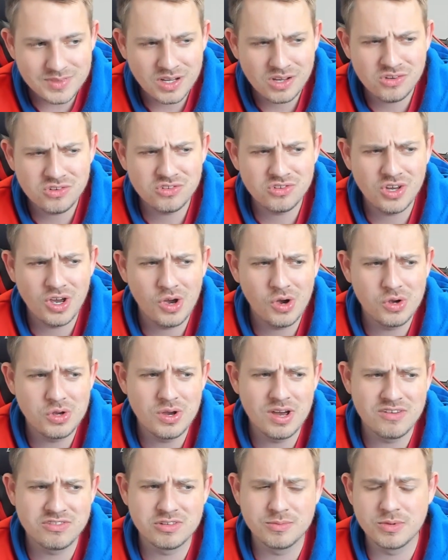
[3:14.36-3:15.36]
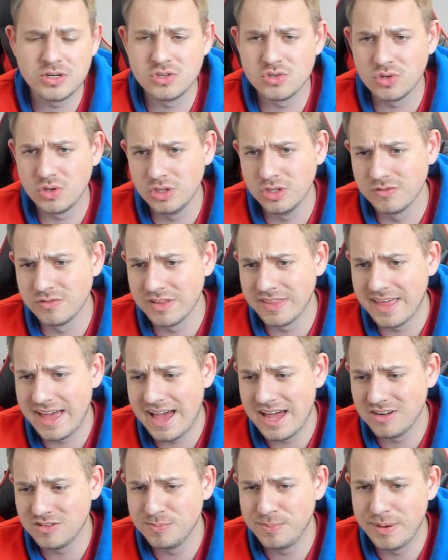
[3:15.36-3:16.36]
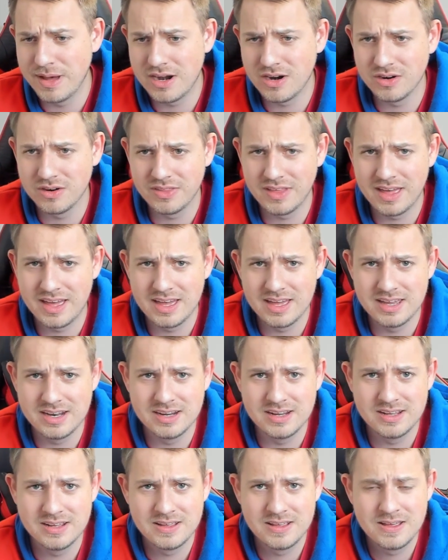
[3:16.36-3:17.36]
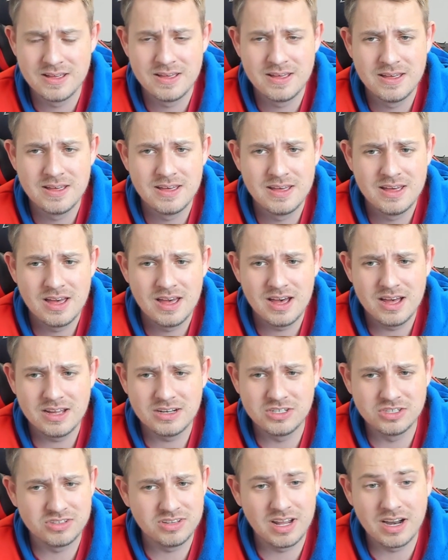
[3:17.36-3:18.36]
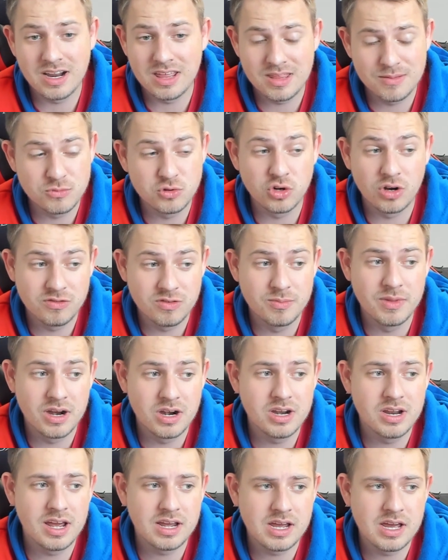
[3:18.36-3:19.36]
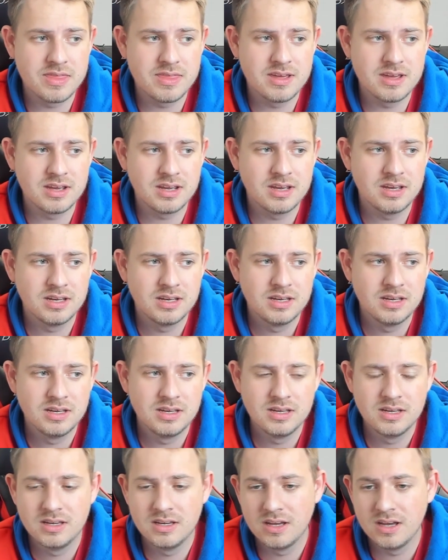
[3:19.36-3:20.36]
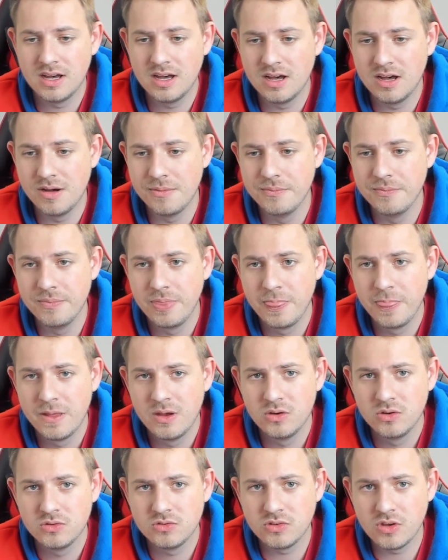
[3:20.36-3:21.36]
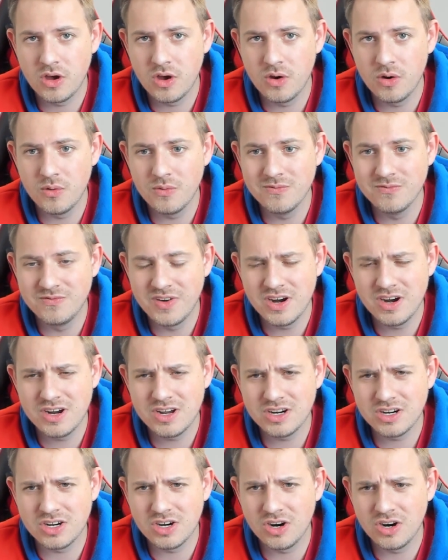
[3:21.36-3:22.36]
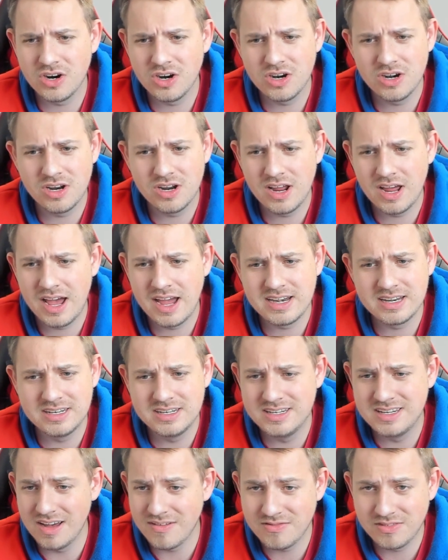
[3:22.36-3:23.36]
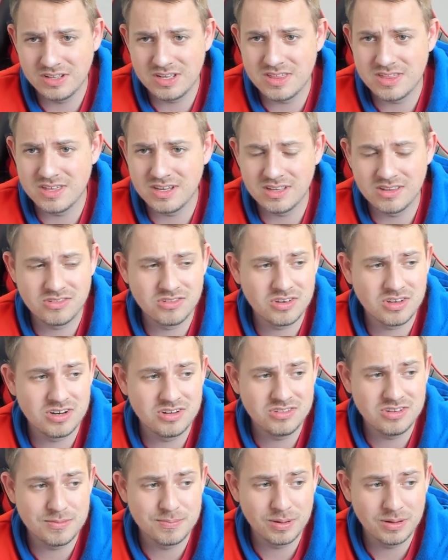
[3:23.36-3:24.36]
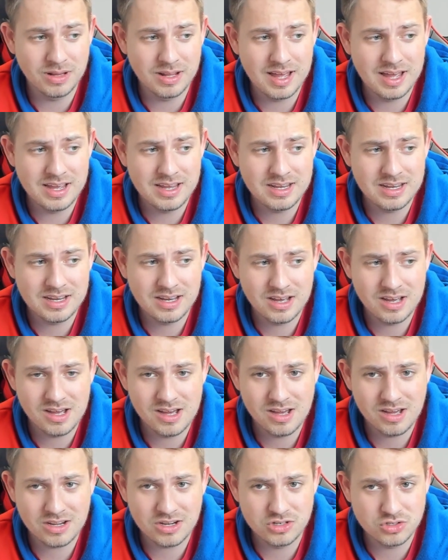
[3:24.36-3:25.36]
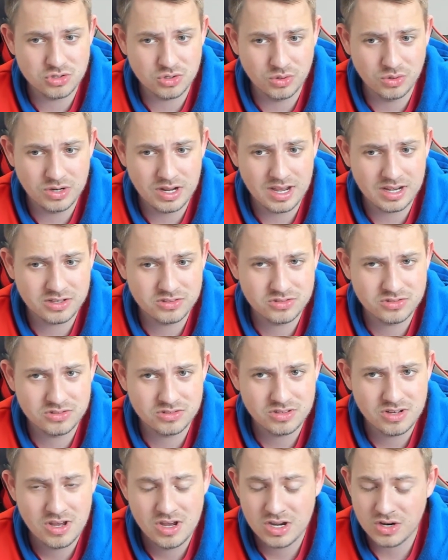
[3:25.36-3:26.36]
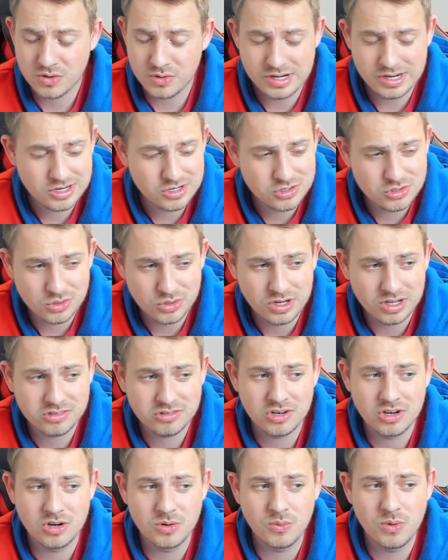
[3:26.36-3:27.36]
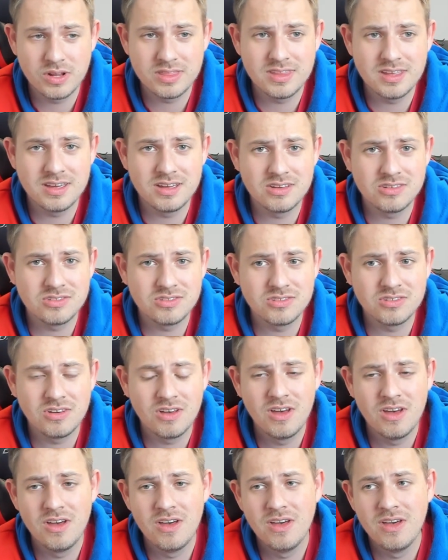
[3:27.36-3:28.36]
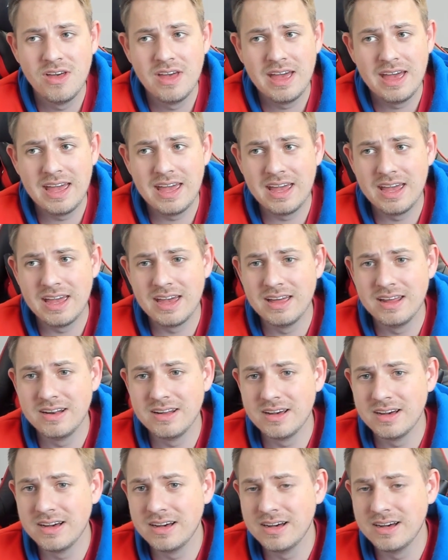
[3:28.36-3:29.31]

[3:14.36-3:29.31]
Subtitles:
So you have some control over that. It's better than just letting them draw from their deck, I think. So very good card. I definitely think this is going to see play. Control decks, green control decks are going to want this. And